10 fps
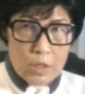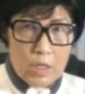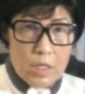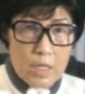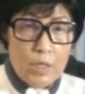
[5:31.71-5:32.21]

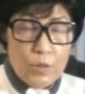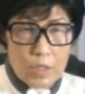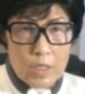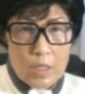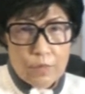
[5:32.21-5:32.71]

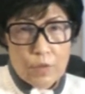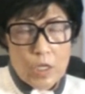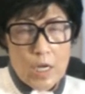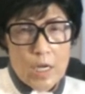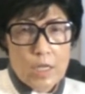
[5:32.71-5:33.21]
degenerative
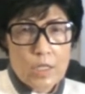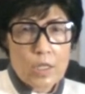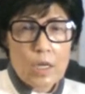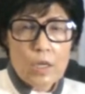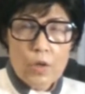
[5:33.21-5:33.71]
change
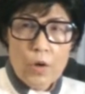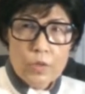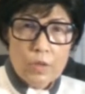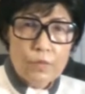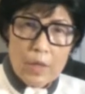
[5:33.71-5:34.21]

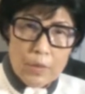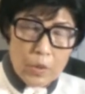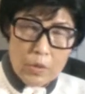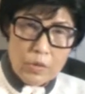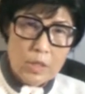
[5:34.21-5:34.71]
caused the
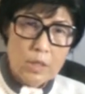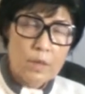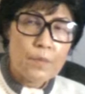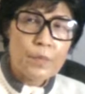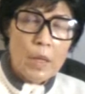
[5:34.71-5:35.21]

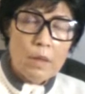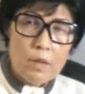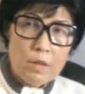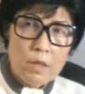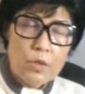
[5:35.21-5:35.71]
fibrosis.
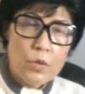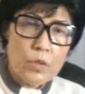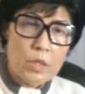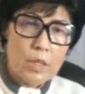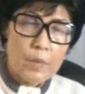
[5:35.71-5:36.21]
These are
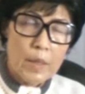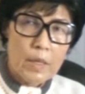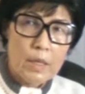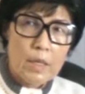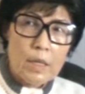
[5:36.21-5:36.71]
usually
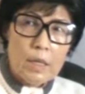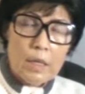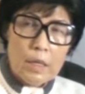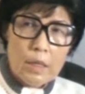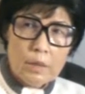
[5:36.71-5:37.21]
by
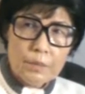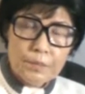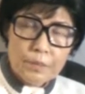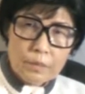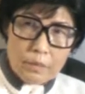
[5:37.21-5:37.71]

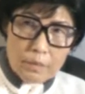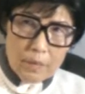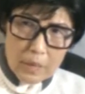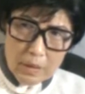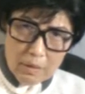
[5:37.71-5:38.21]

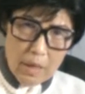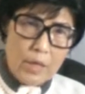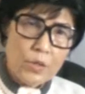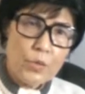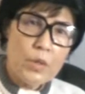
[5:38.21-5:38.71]
the
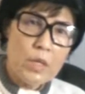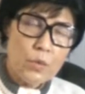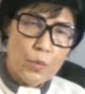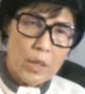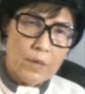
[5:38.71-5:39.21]
X-ray
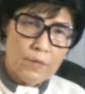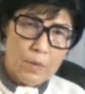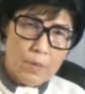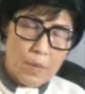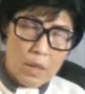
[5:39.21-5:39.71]
is one of
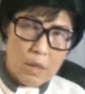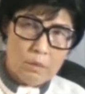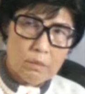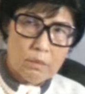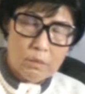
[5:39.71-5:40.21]

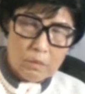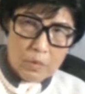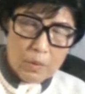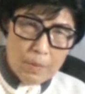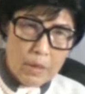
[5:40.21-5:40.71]

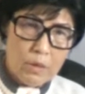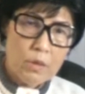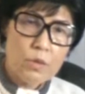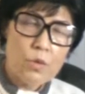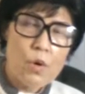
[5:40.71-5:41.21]
the
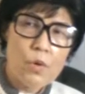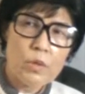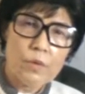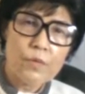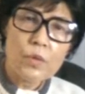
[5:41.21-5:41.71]
method, or
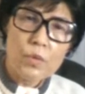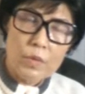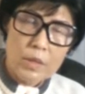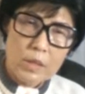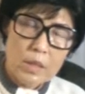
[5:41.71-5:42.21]
the
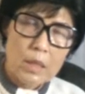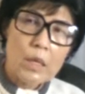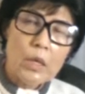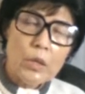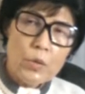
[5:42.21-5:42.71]
fluid.
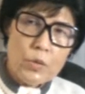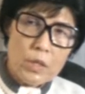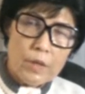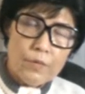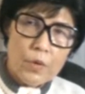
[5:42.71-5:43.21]

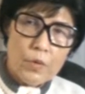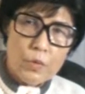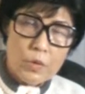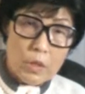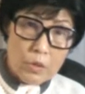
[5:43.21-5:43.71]
Usually for
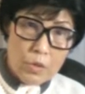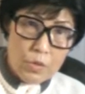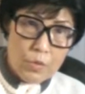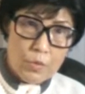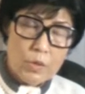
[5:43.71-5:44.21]
those
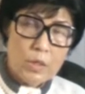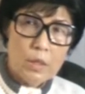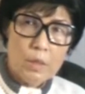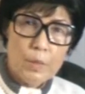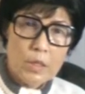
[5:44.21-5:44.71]
acute,
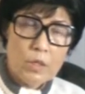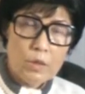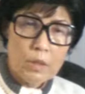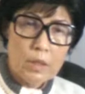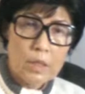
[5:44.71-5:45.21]

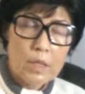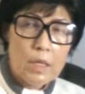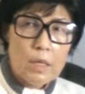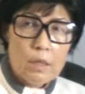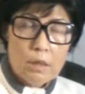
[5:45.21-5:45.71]
particularly
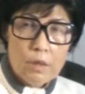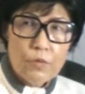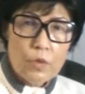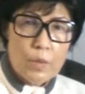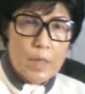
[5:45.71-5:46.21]
the
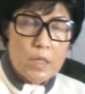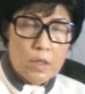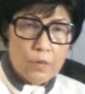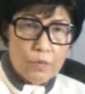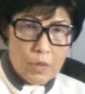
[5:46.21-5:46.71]

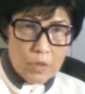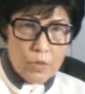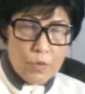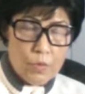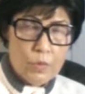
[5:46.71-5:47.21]
inflammation of
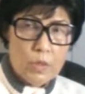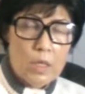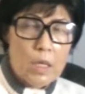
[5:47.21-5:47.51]
acute,